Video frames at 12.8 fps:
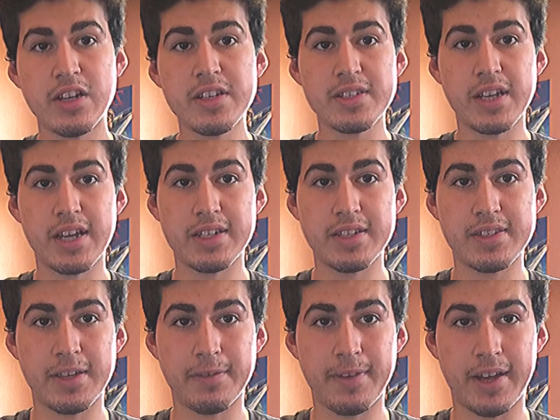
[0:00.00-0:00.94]
that I did say
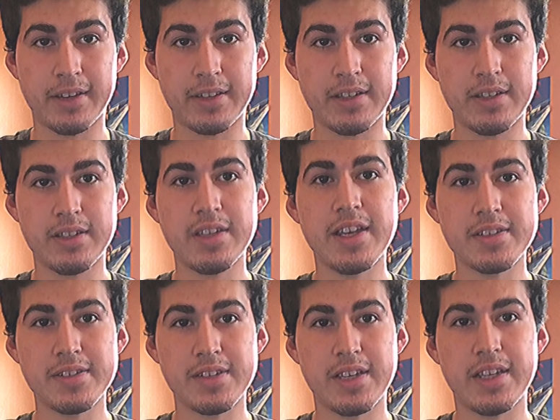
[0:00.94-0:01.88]
fact. Yes,
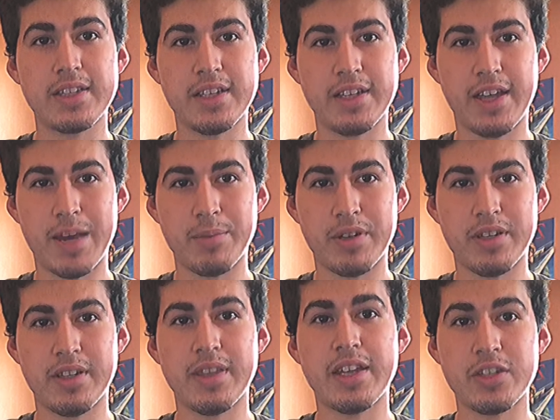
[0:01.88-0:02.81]
it did happen,
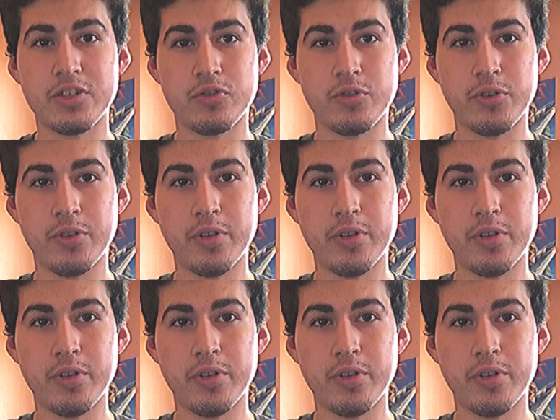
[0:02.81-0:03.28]
that is true,